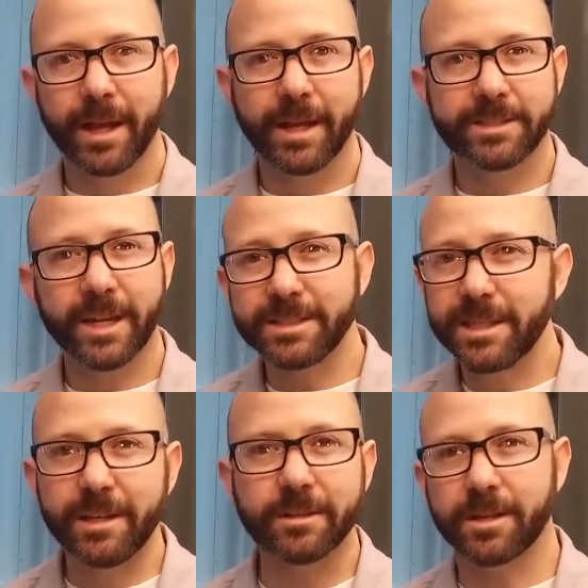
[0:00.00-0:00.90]
it's going to
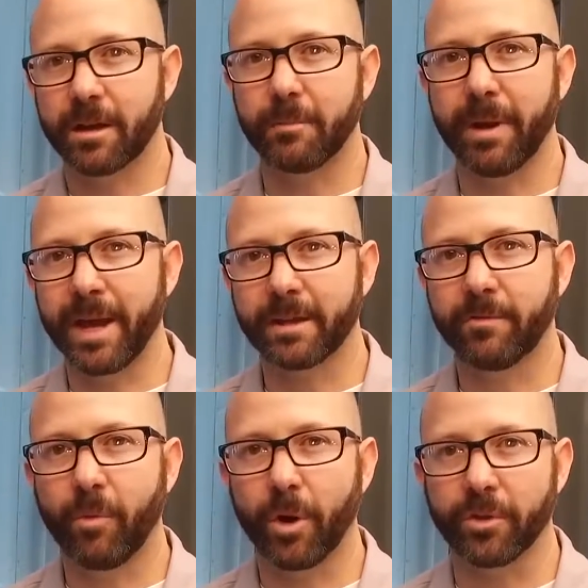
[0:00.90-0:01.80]
teeter-totter back and
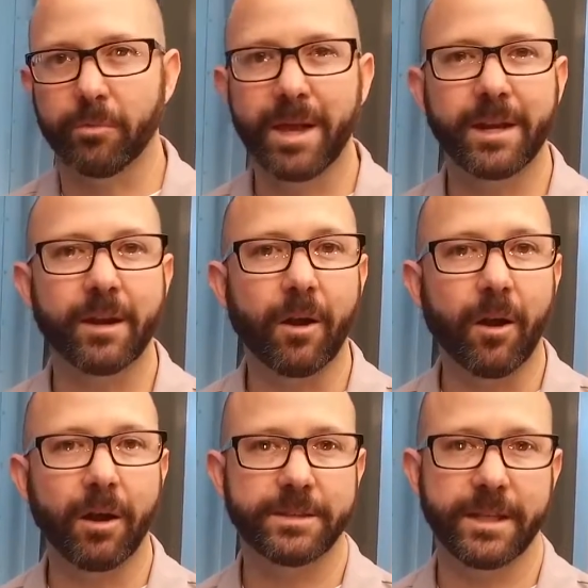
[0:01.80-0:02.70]
forth, making it
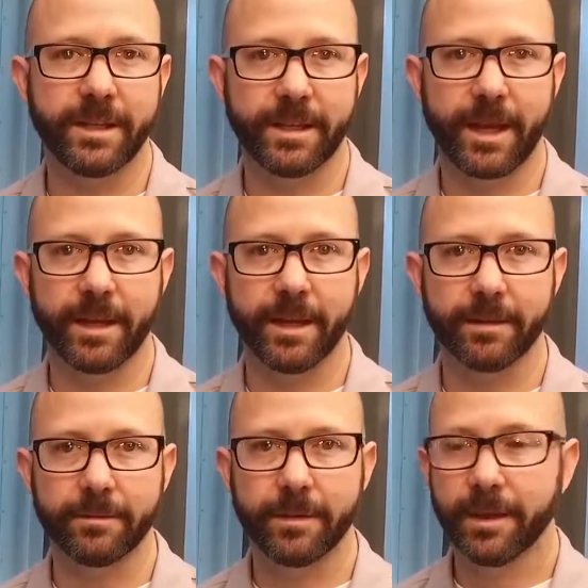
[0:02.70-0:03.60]
hard to indicate in.